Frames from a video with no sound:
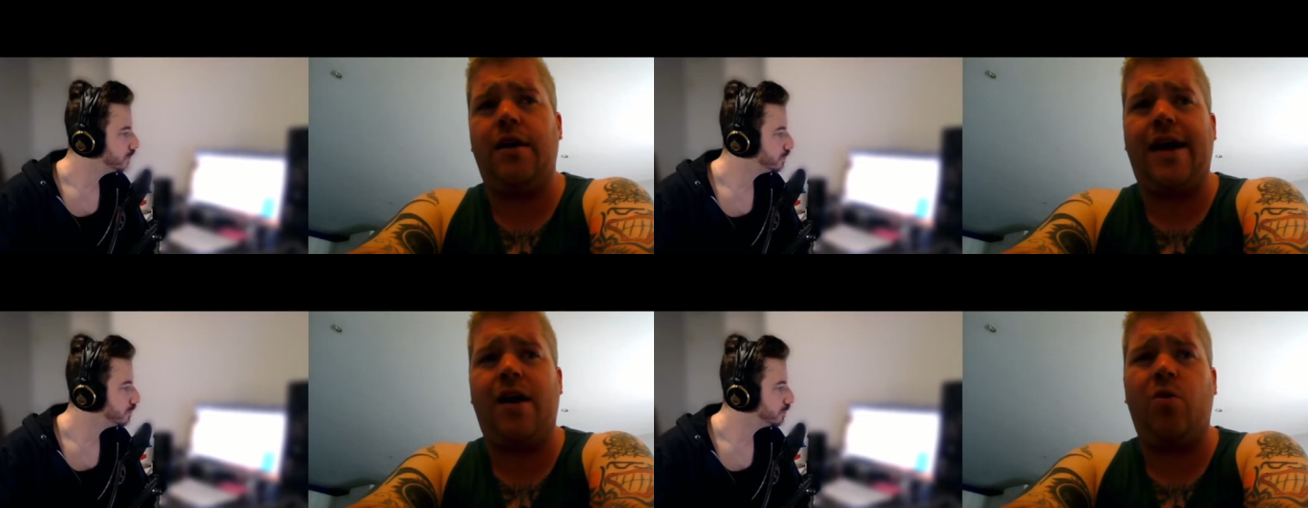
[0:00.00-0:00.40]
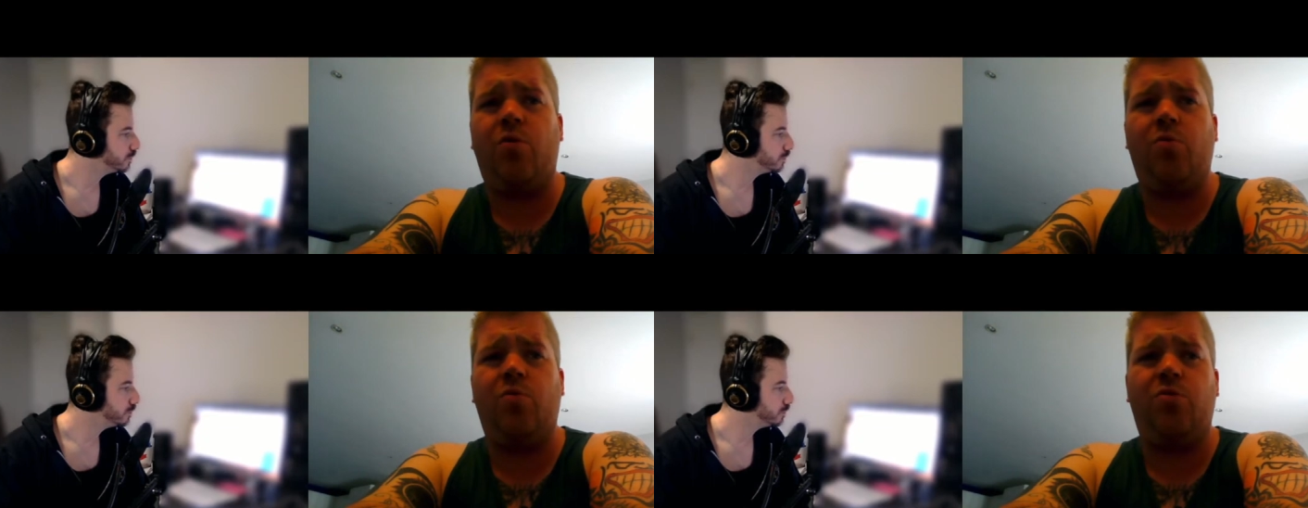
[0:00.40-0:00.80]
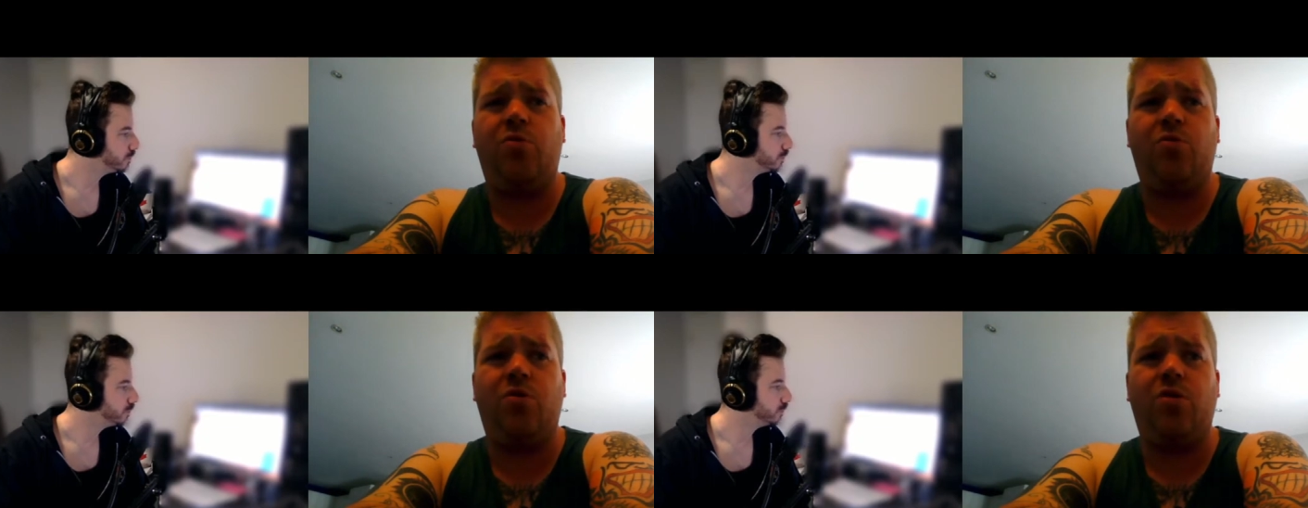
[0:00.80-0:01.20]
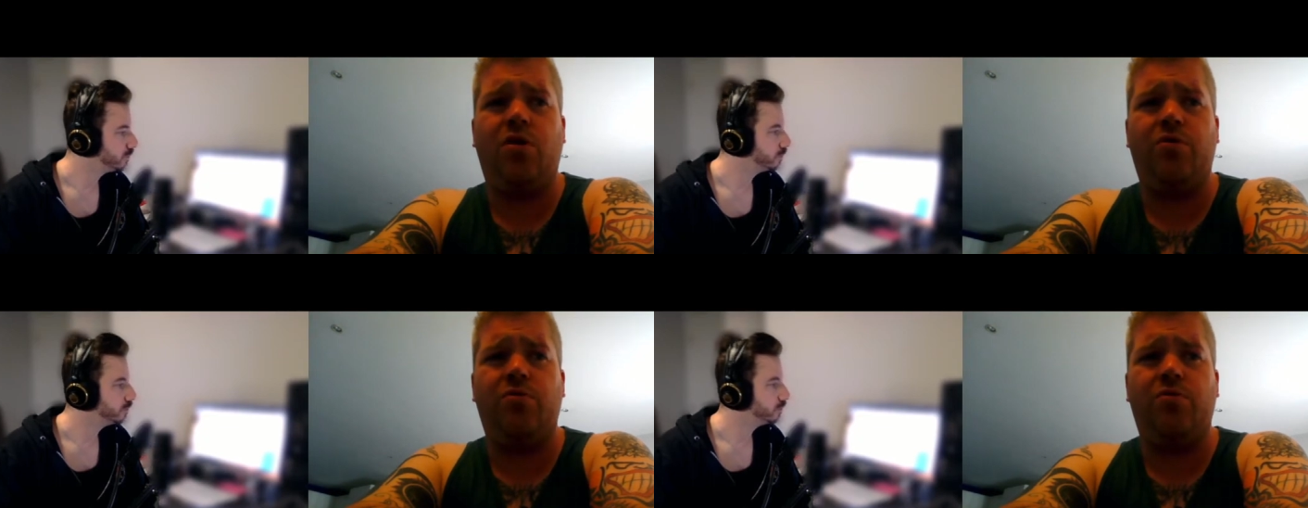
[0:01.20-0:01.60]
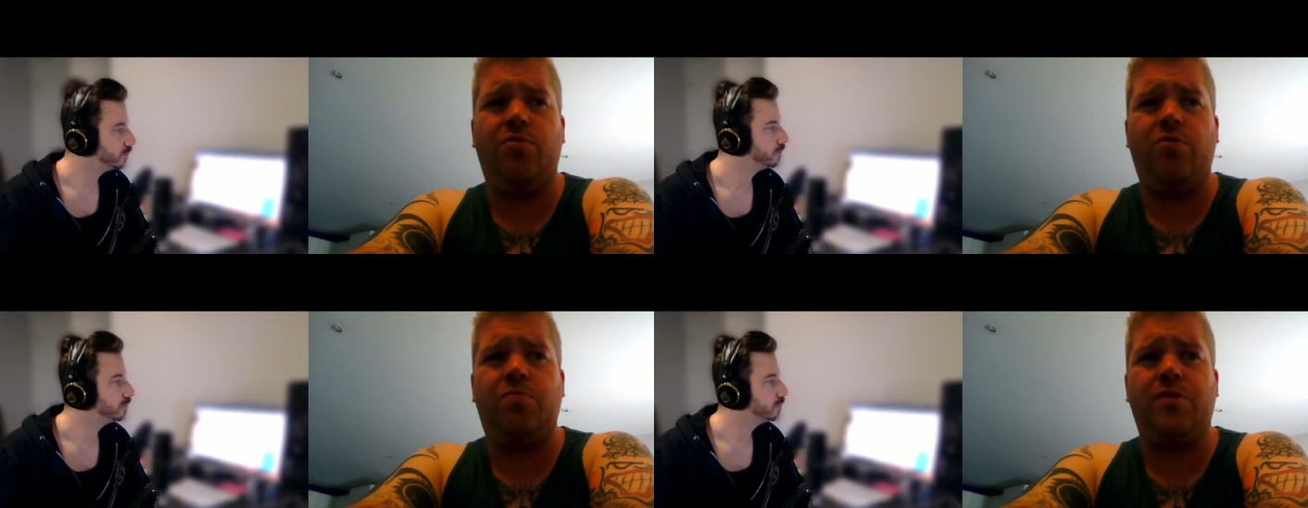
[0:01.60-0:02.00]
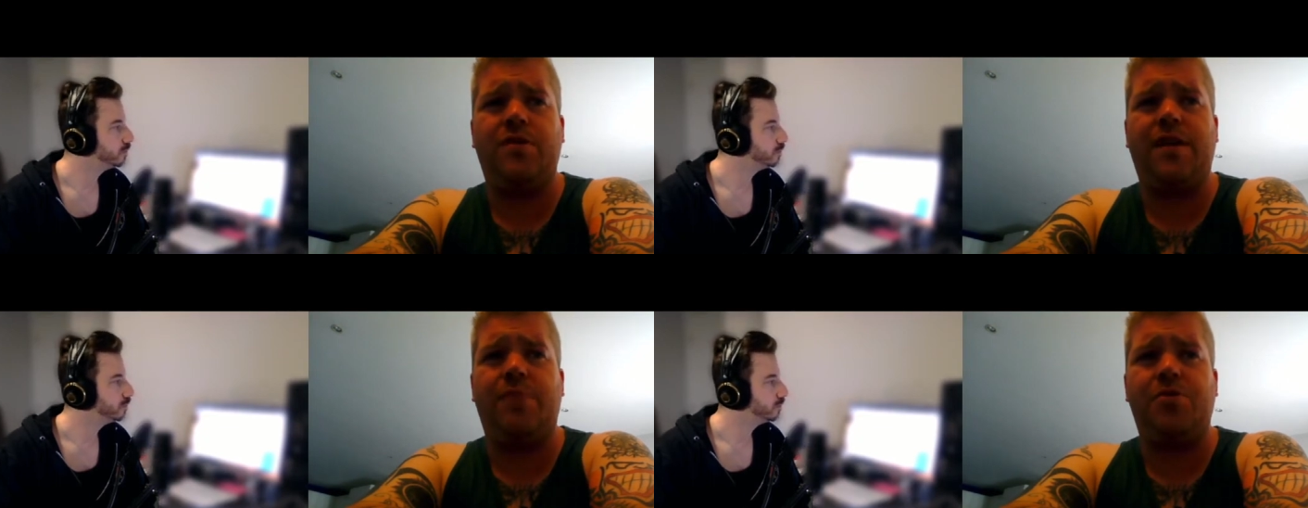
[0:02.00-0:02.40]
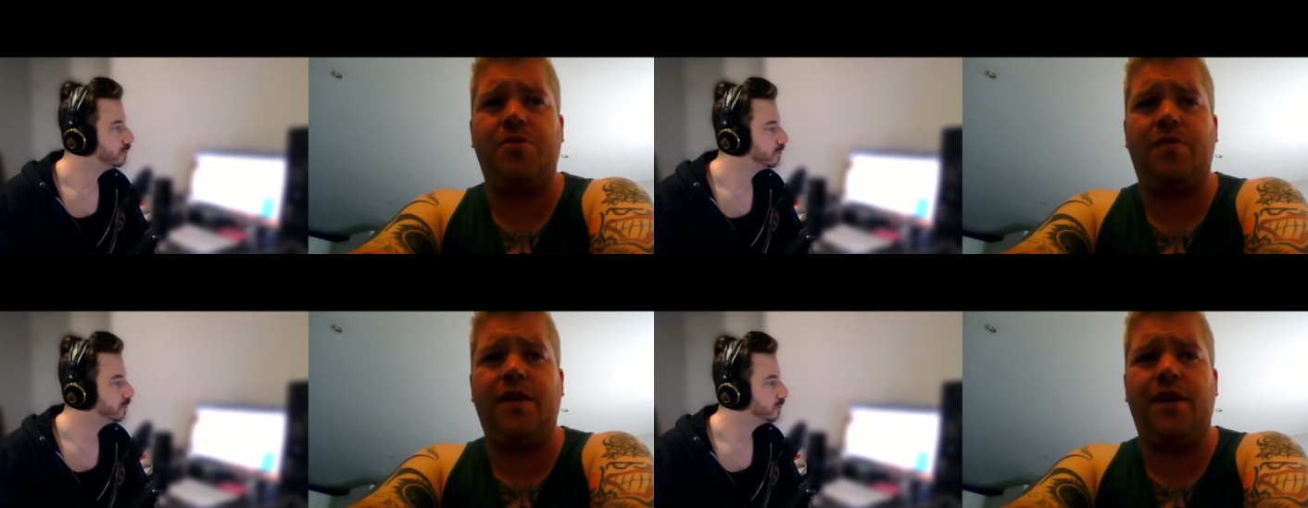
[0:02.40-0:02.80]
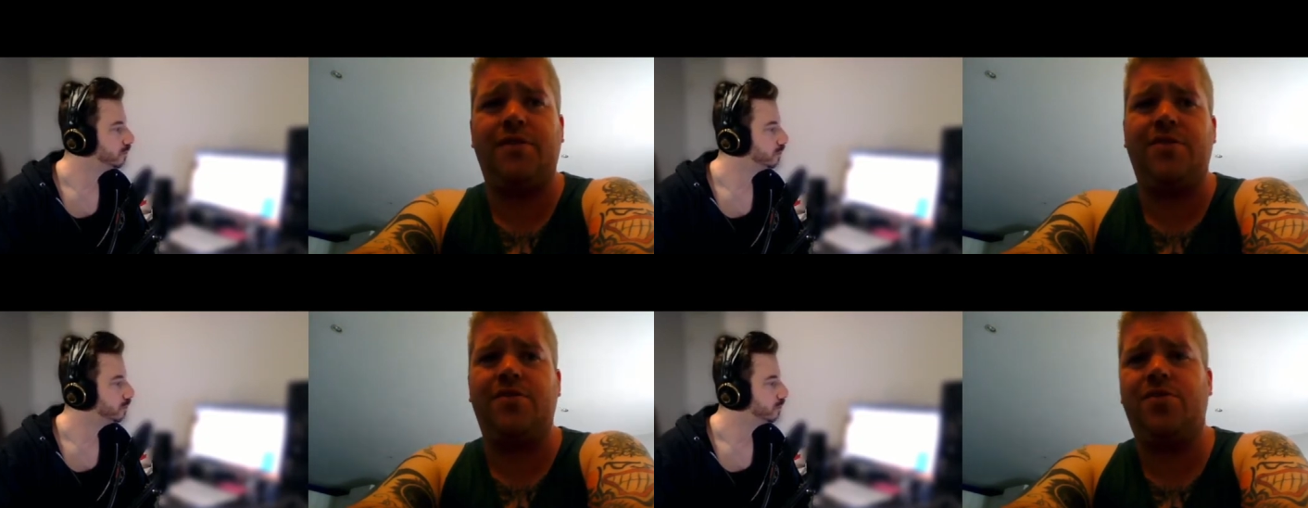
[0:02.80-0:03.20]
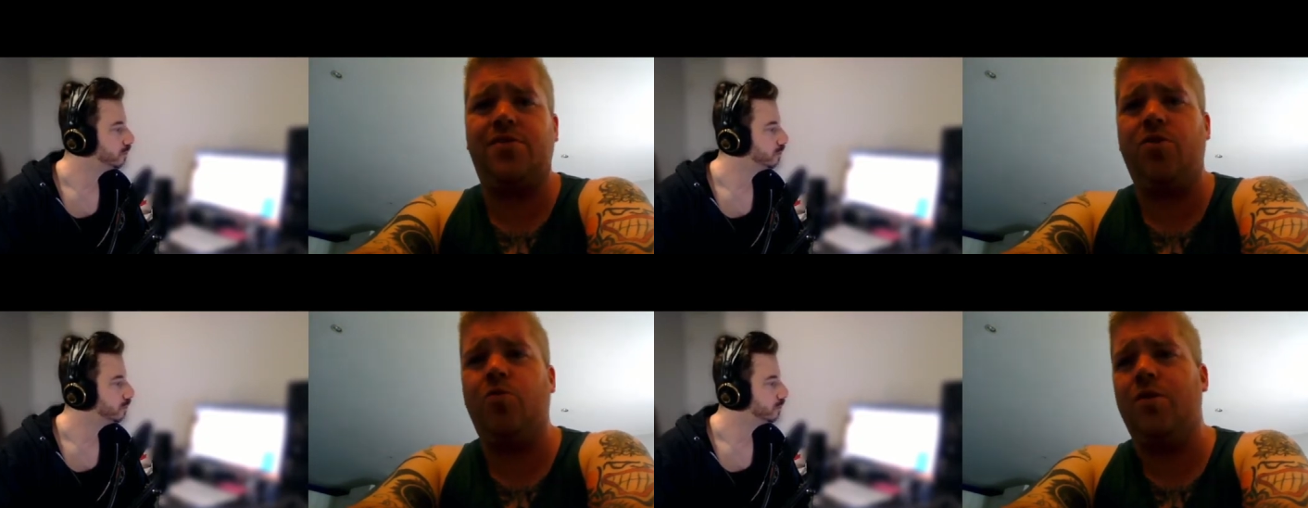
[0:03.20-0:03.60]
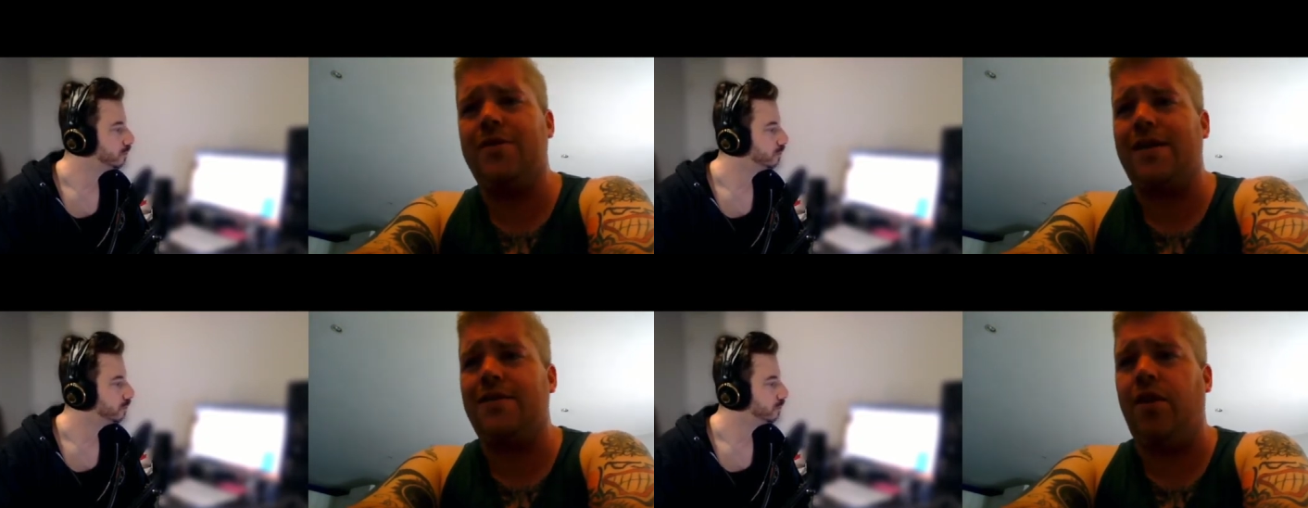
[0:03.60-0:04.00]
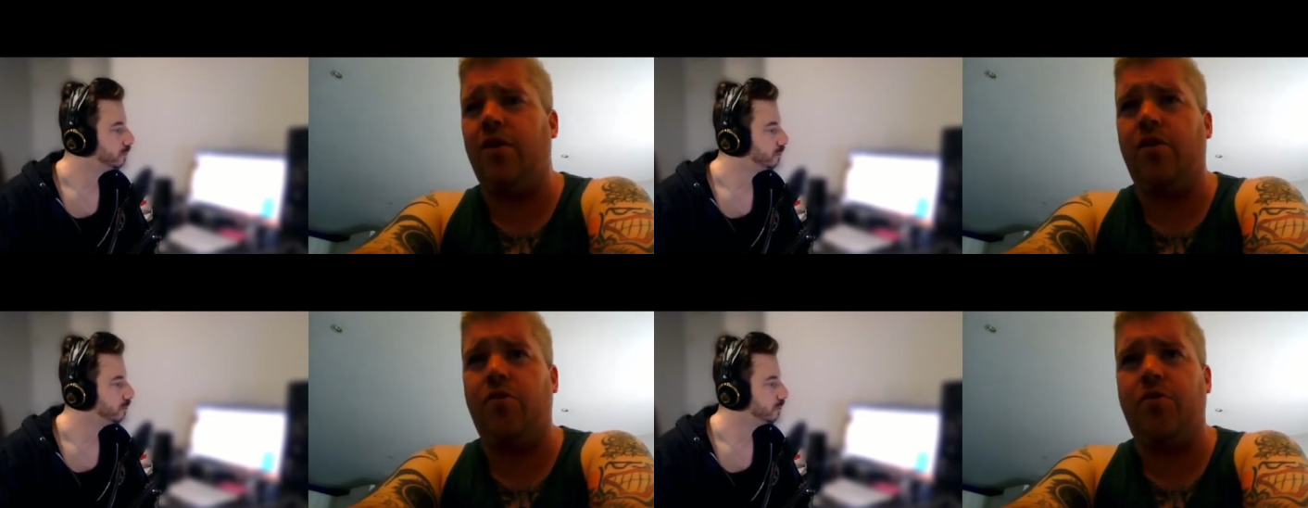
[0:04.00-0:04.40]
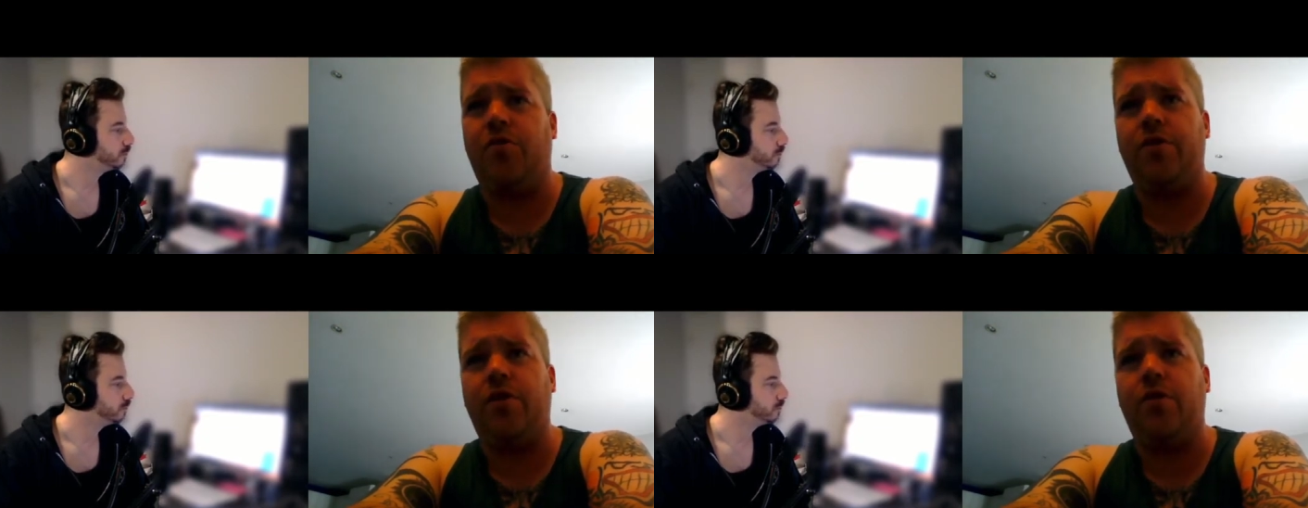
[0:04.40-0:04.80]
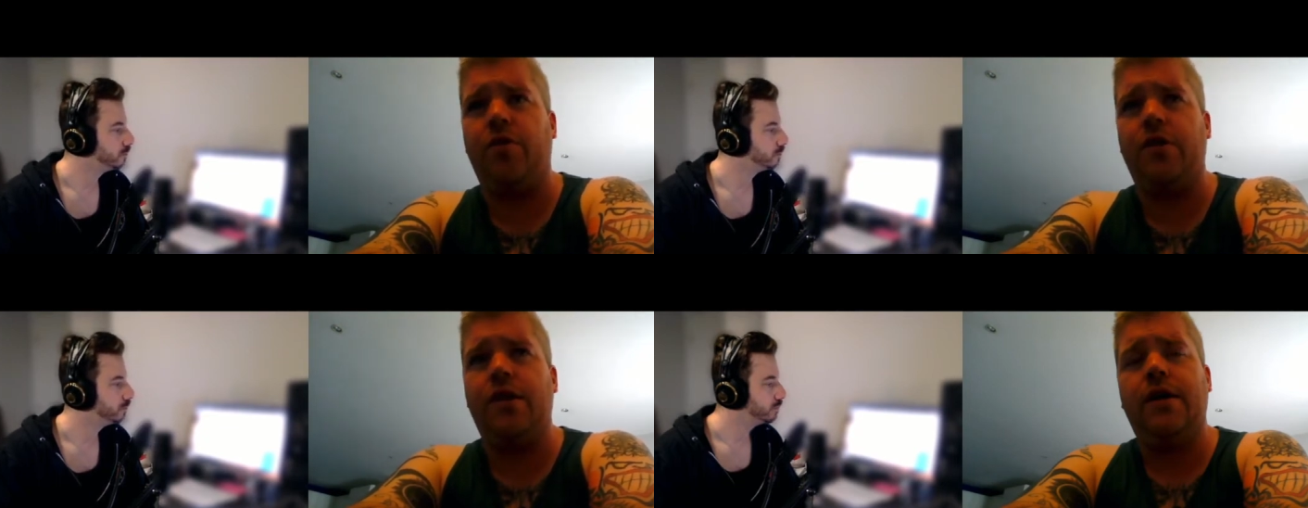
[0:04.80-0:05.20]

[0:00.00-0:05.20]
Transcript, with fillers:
Speaker 1: how your own perception of things can skew what's actually going on in front of you.